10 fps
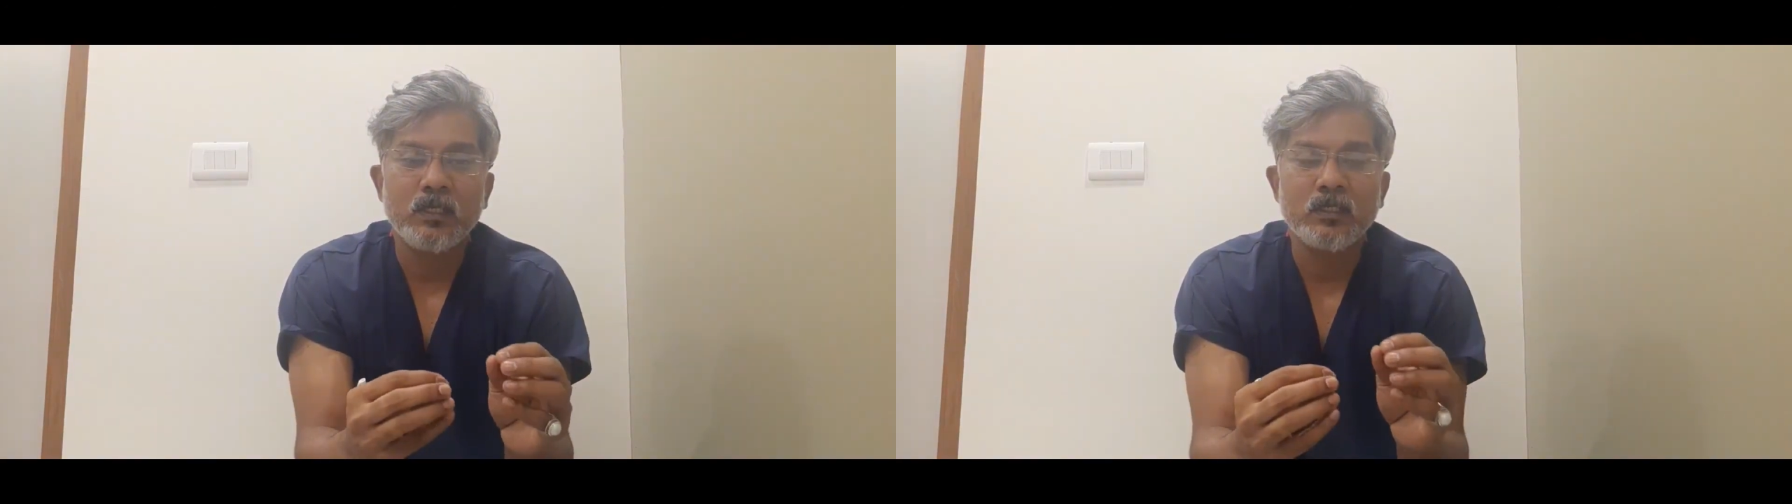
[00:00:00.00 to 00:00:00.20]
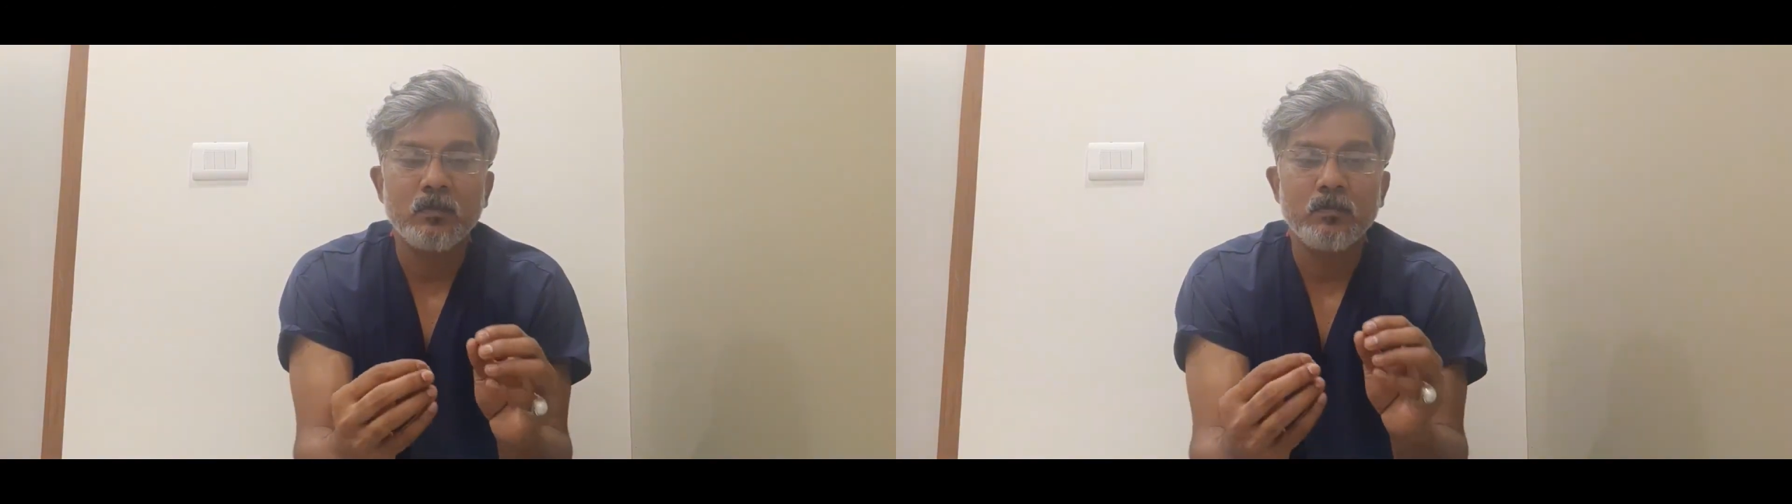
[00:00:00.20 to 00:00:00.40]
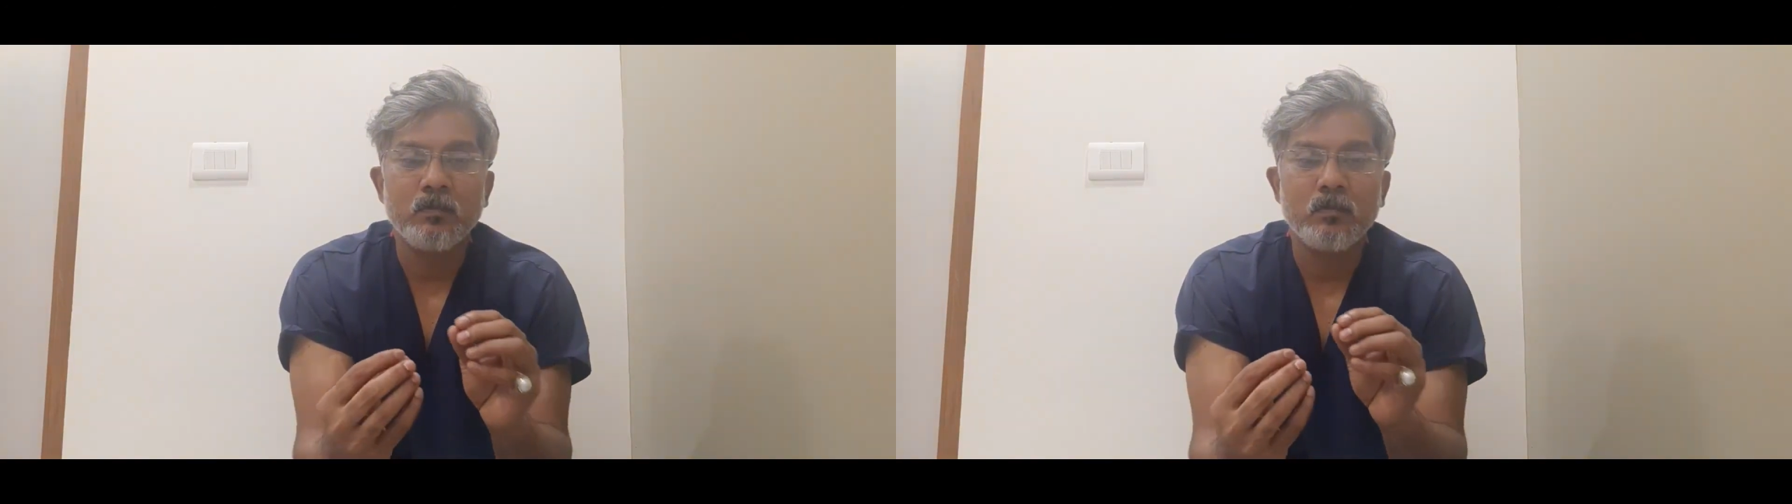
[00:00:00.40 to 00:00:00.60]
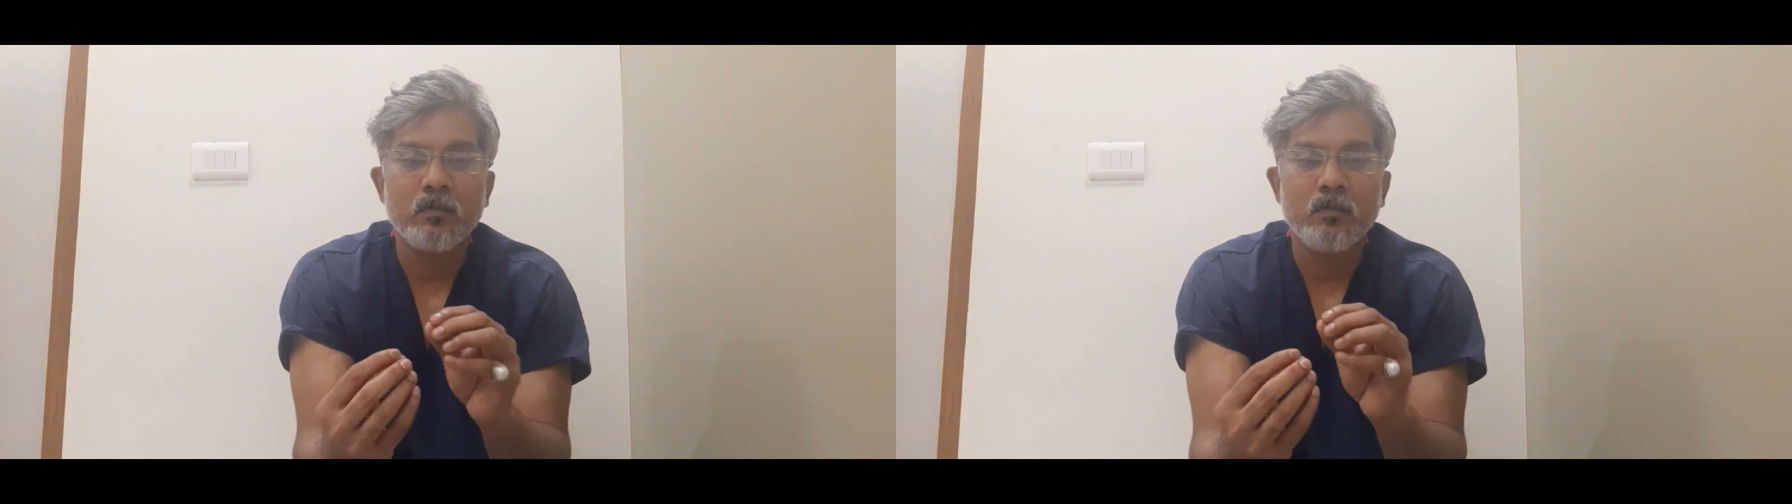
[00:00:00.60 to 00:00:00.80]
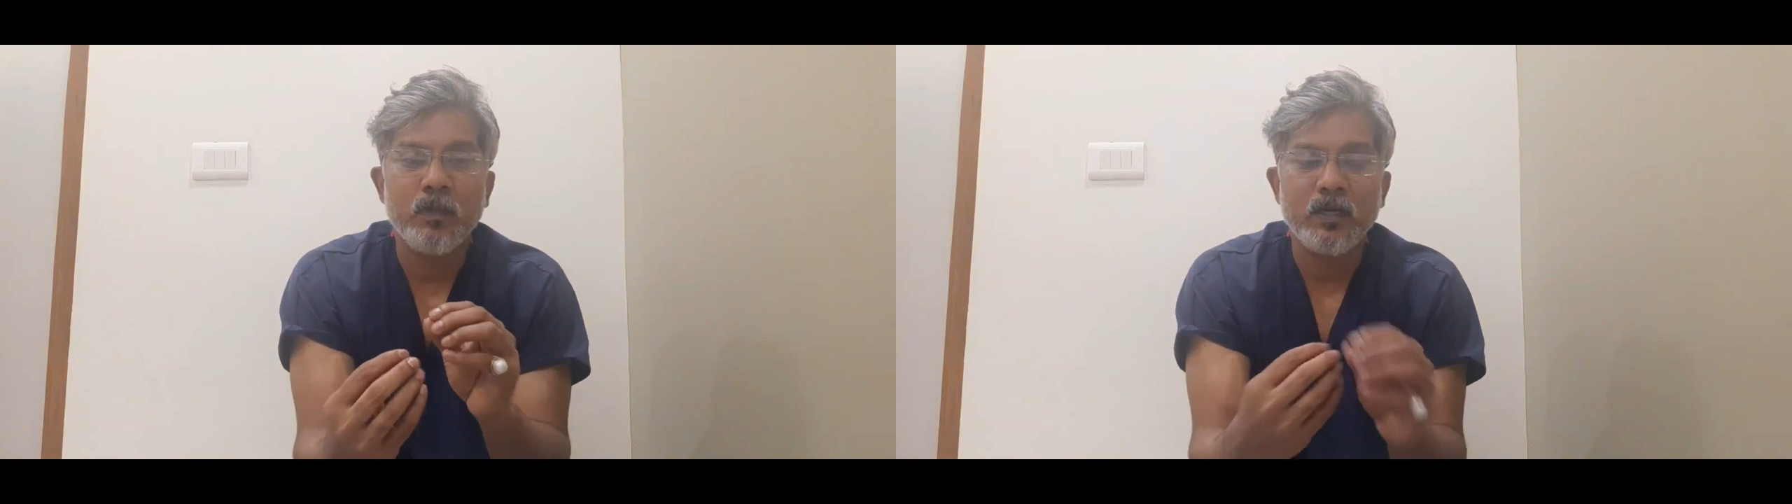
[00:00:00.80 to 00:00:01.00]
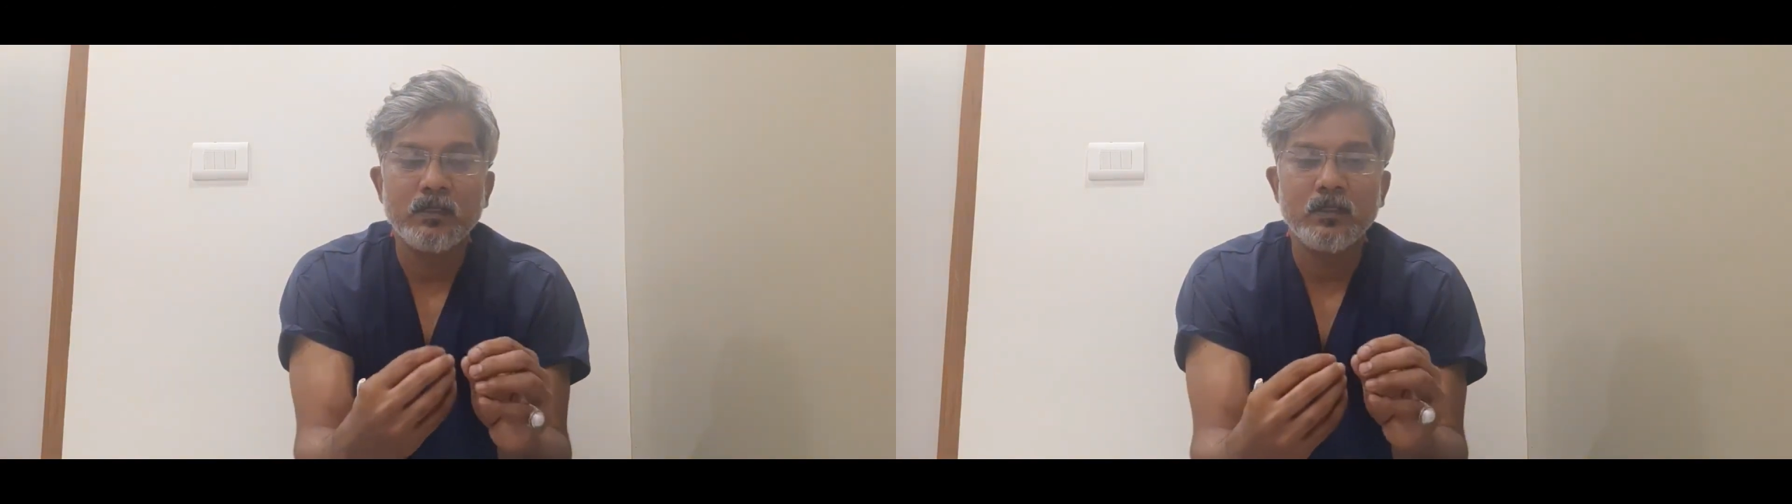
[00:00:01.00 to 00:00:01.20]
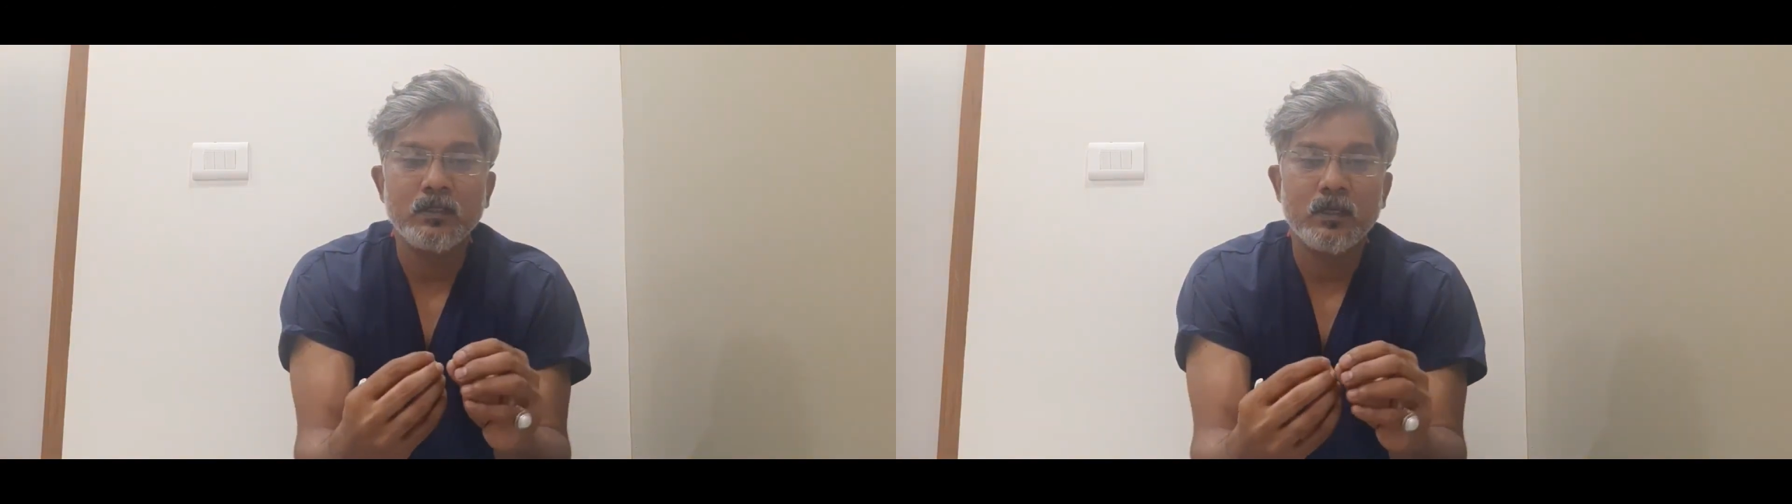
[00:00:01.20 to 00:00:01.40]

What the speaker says: some medicines